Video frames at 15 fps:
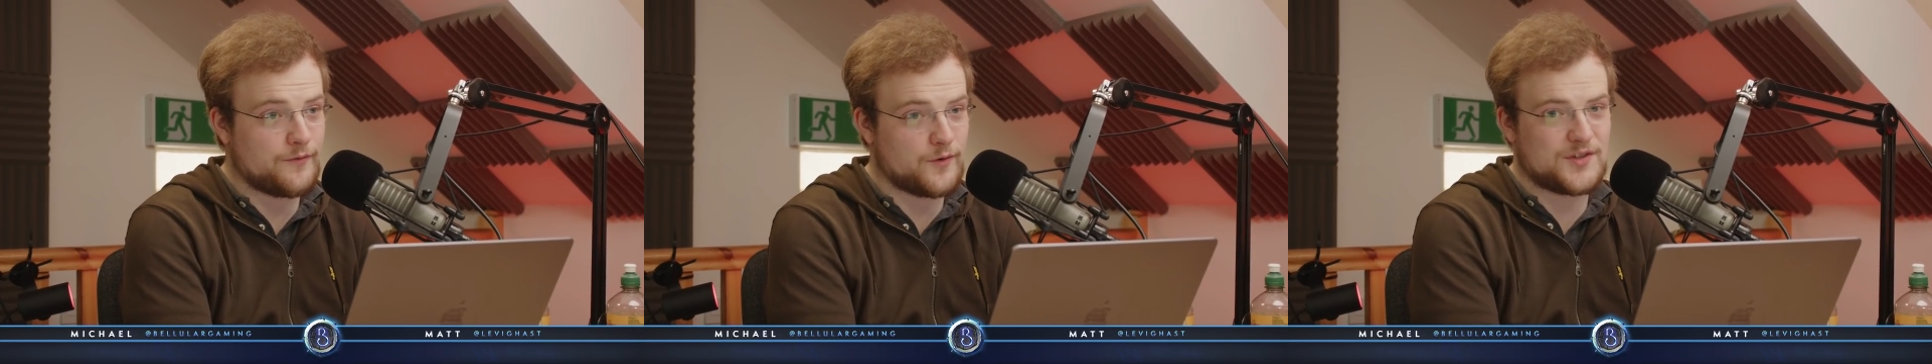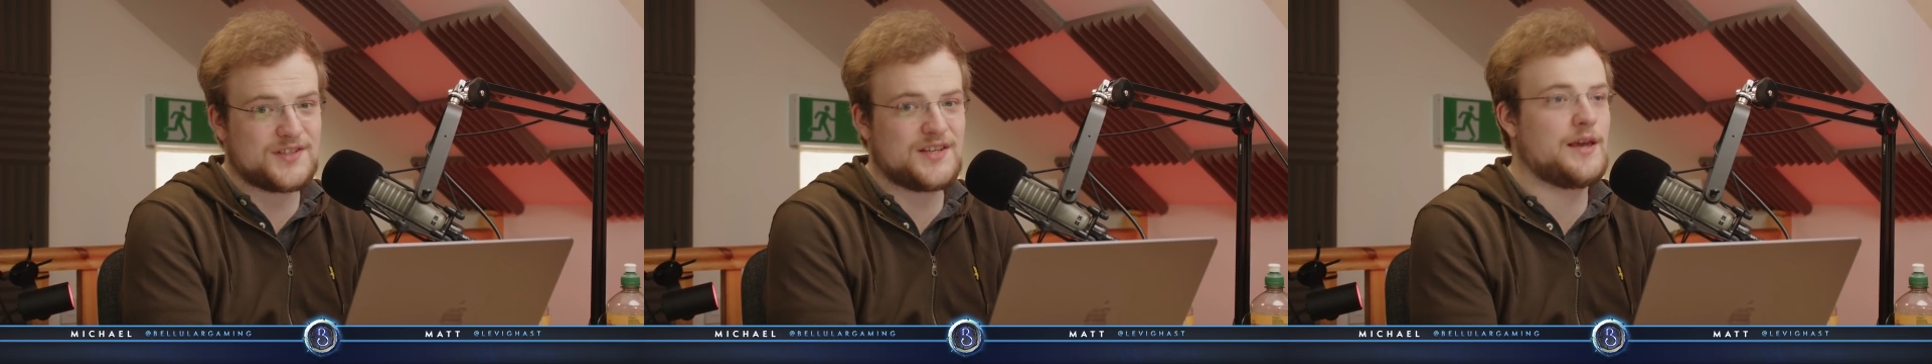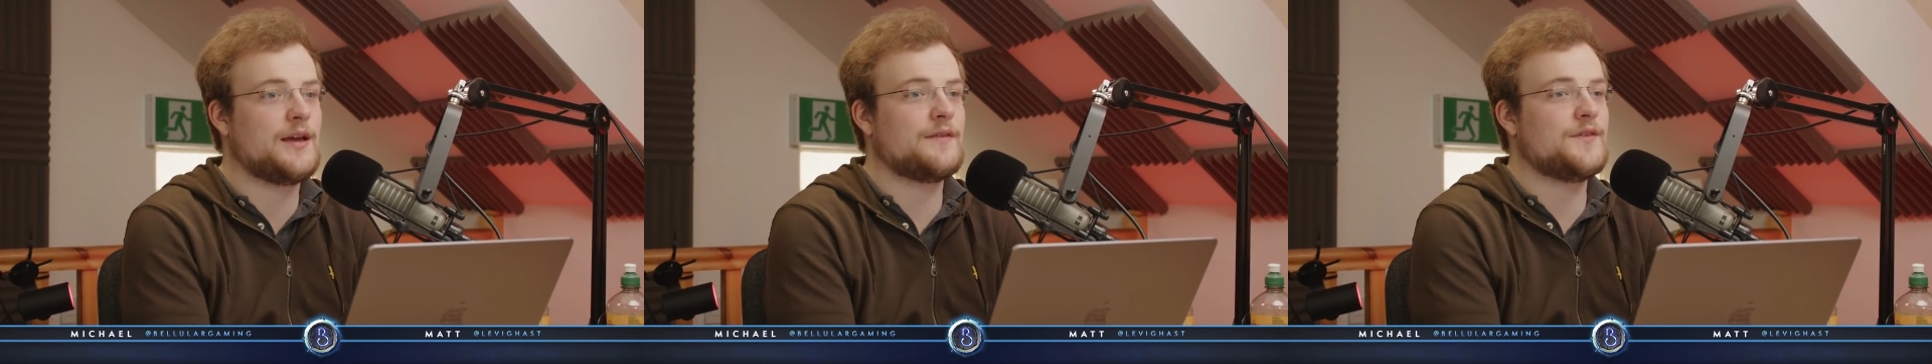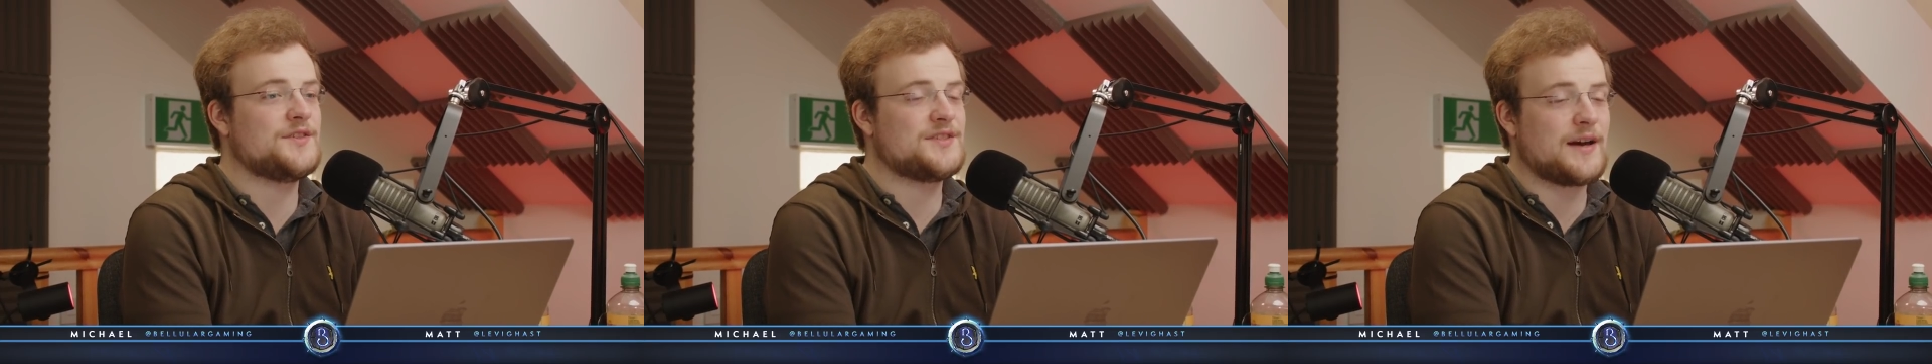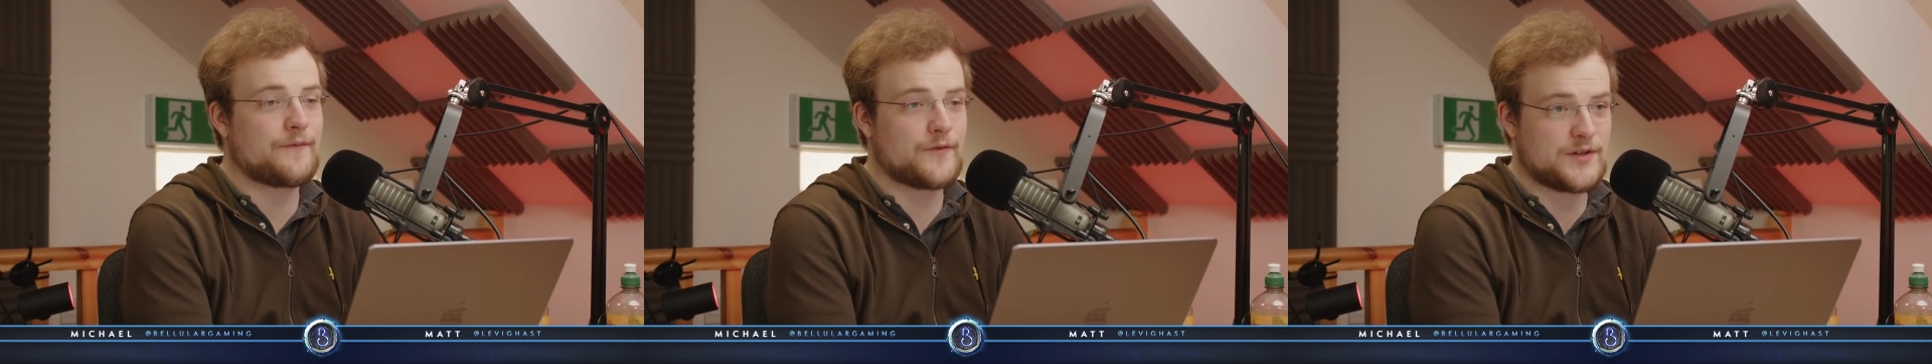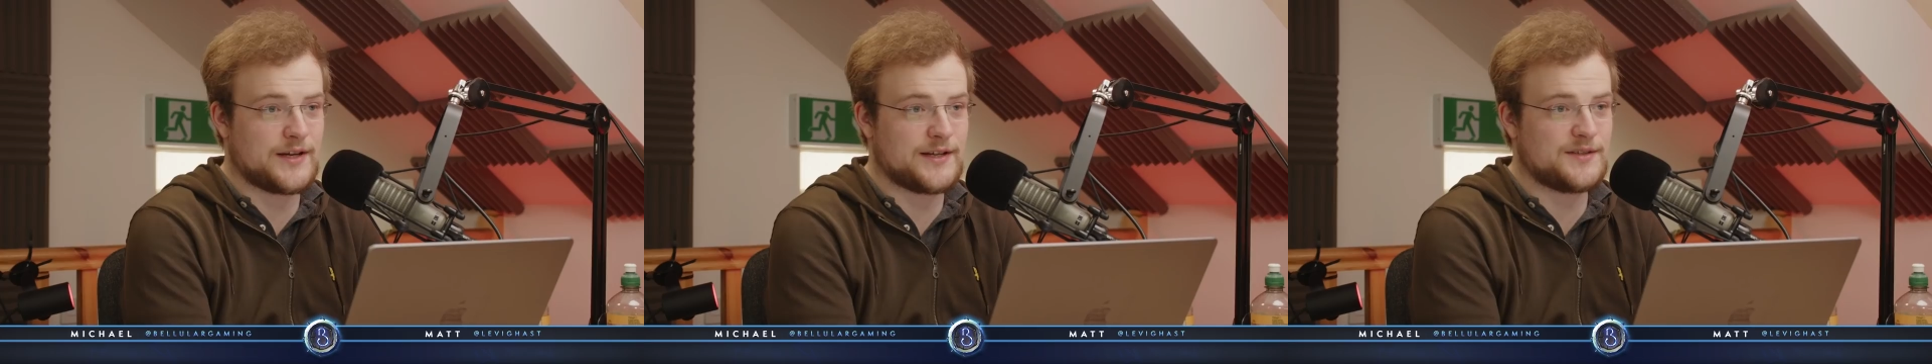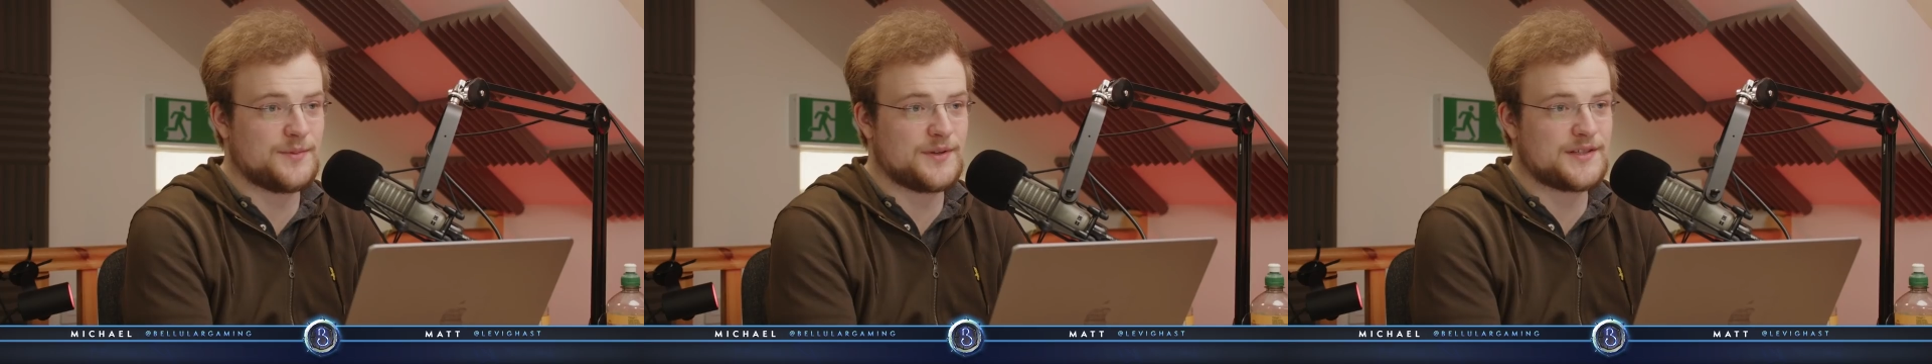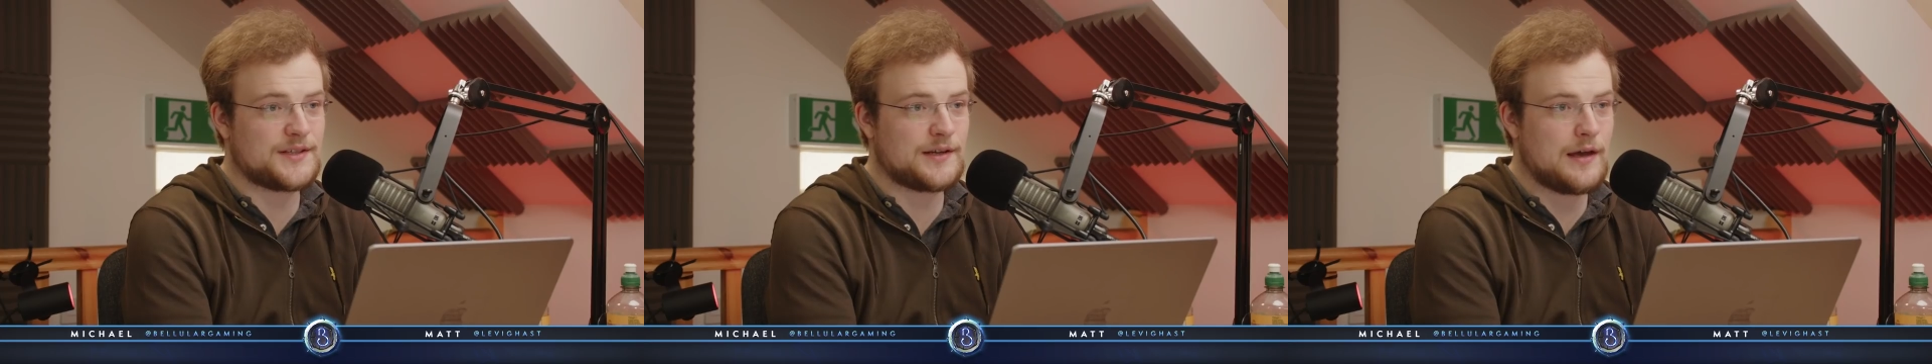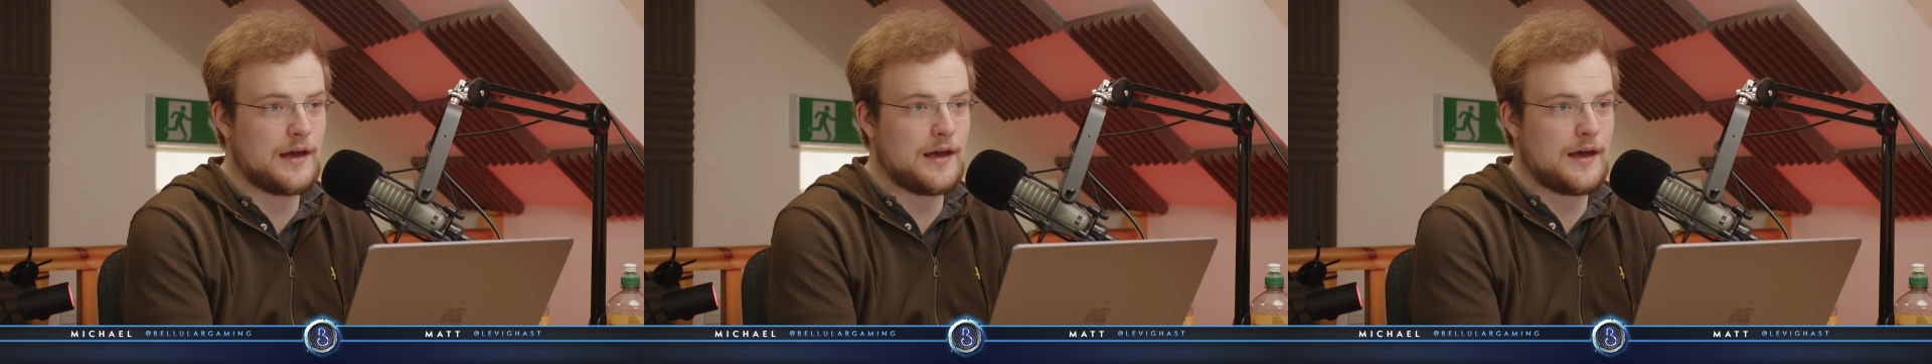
for seeing these advertisements?